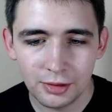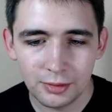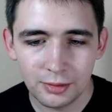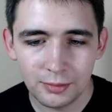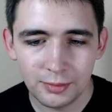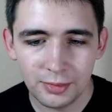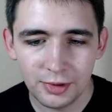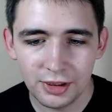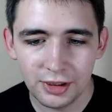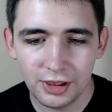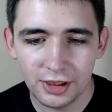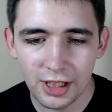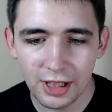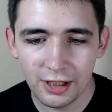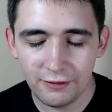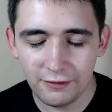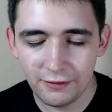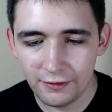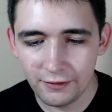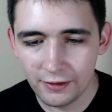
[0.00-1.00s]

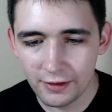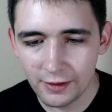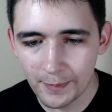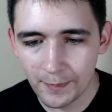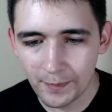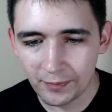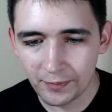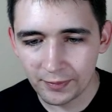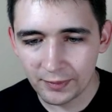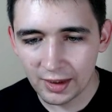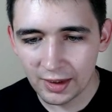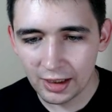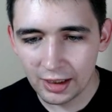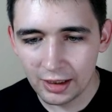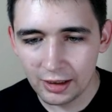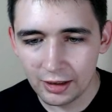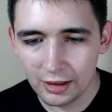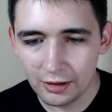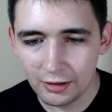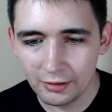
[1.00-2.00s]
PDF.
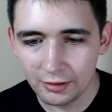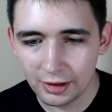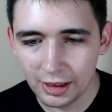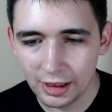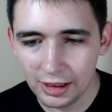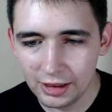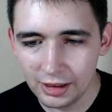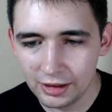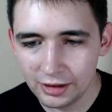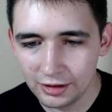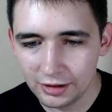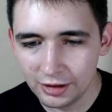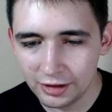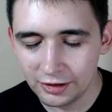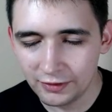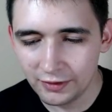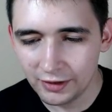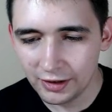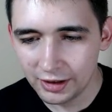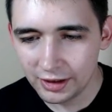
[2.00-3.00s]
Okay,
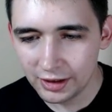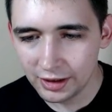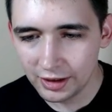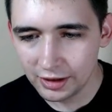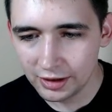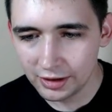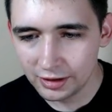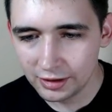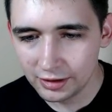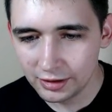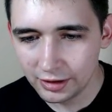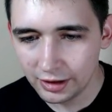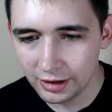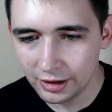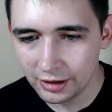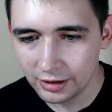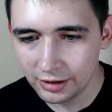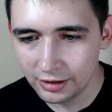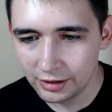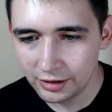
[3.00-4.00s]
it's thinking,
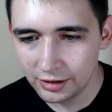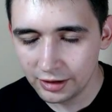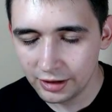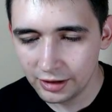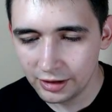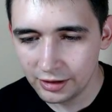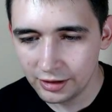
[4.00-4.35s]
and it